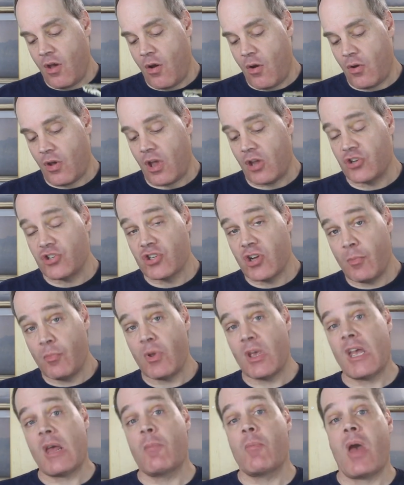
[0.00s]
Okay,
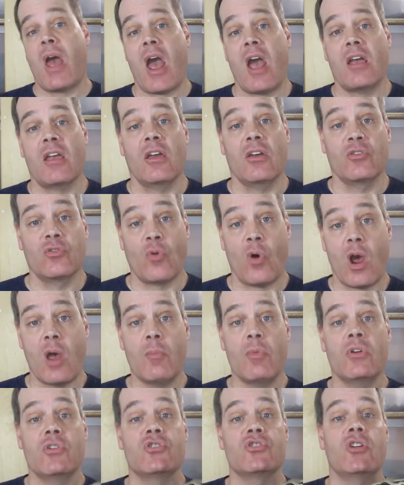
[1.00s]
shipping and packing. So
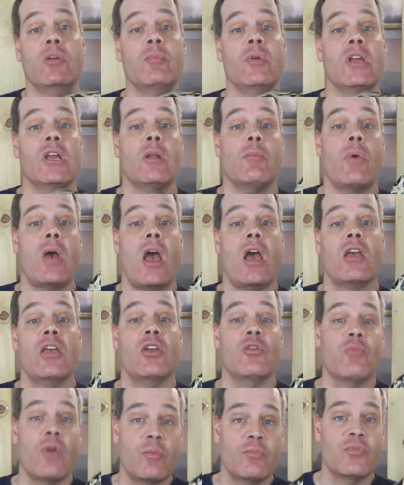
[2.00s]
I've been shipping and
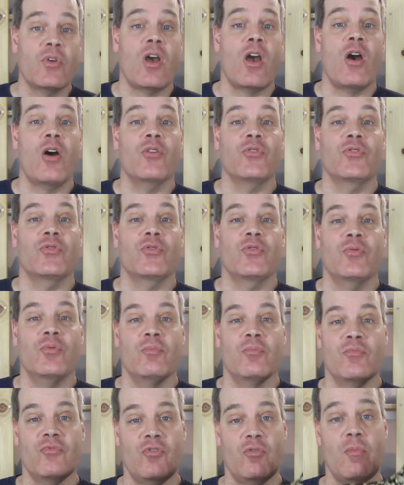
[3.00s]
packing reptiles
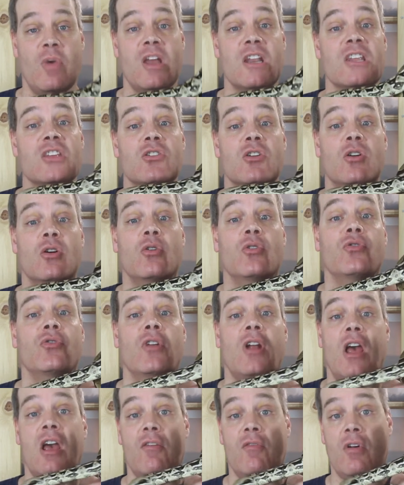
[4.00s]
for many years, and
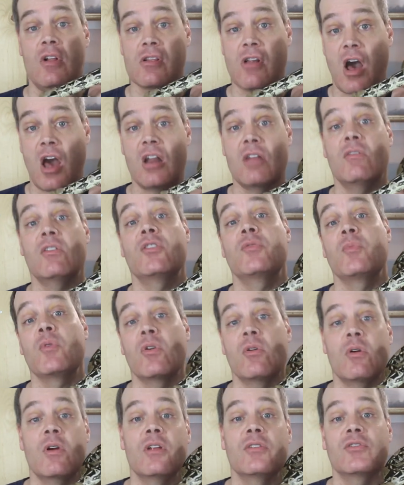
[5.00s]
I have a lot of
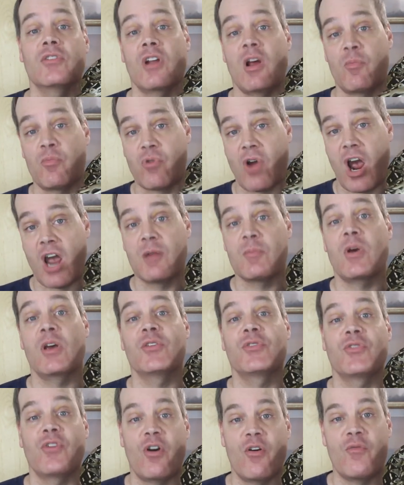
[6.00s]
experience, and I pride
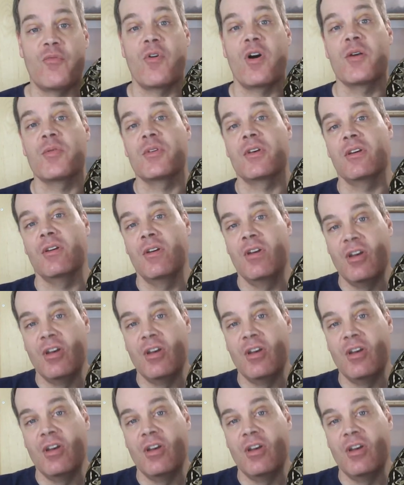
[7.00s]
myself on